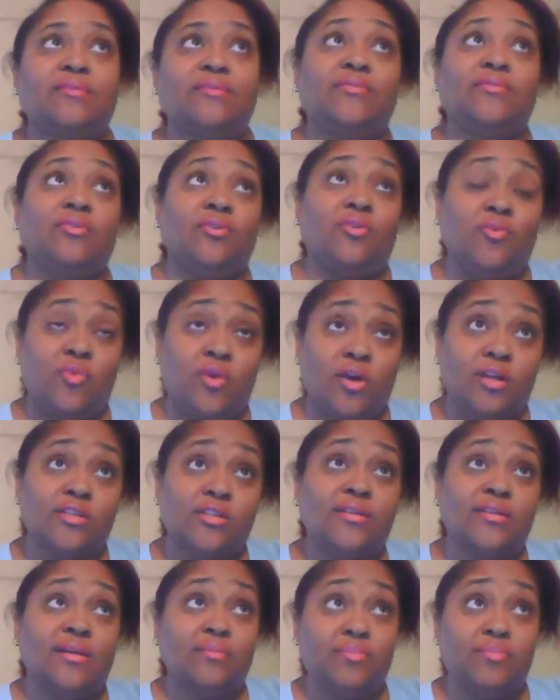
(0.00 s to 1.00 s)
if you don't
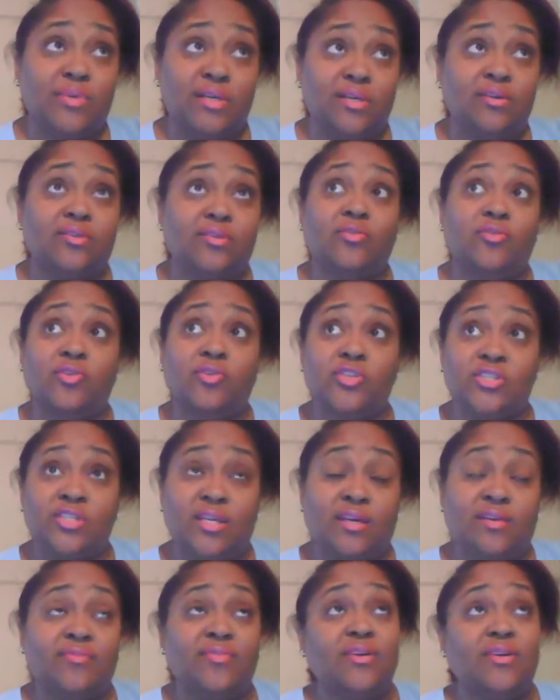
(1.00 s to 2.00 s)
wash that beard or
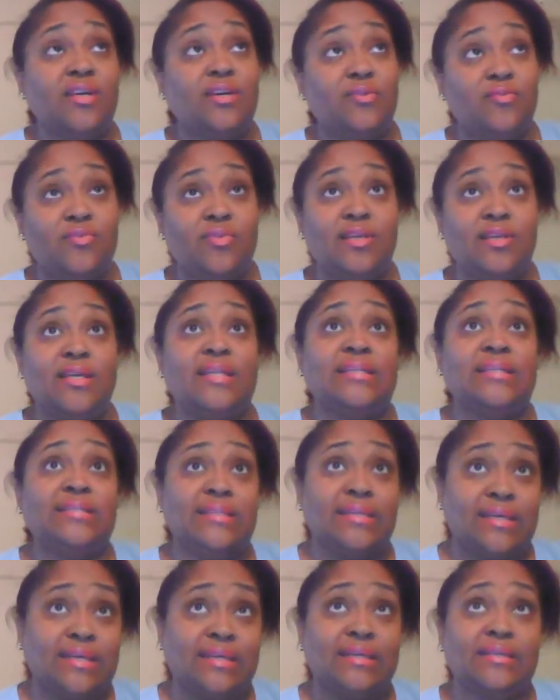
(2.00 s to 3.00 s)
shave it, you need
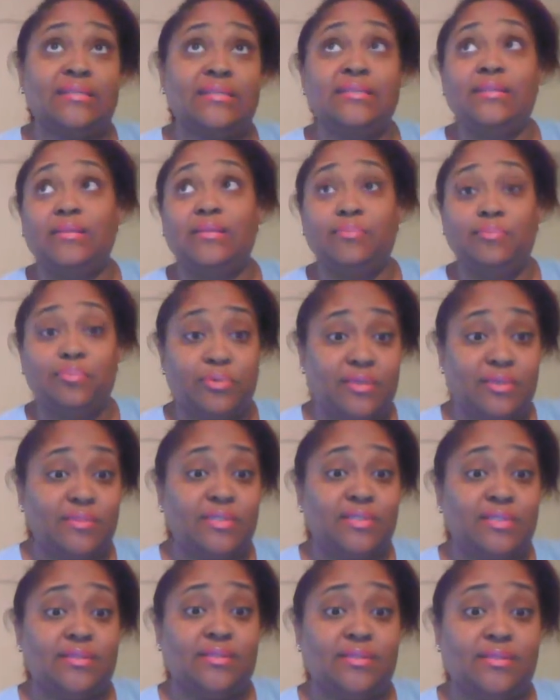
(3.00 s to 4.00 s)
to exit the
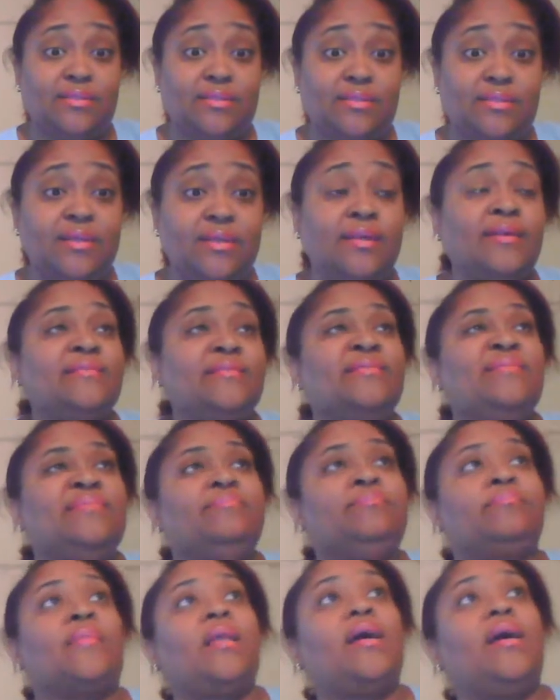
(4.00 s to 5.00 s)

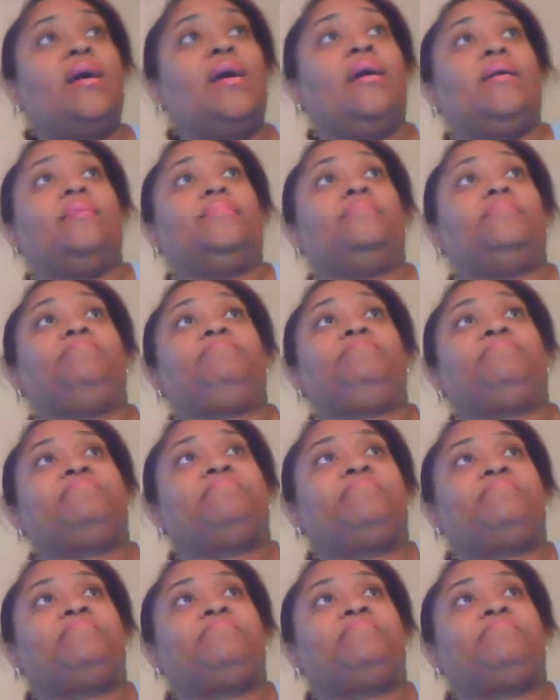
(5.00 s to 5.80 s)
premises. Um,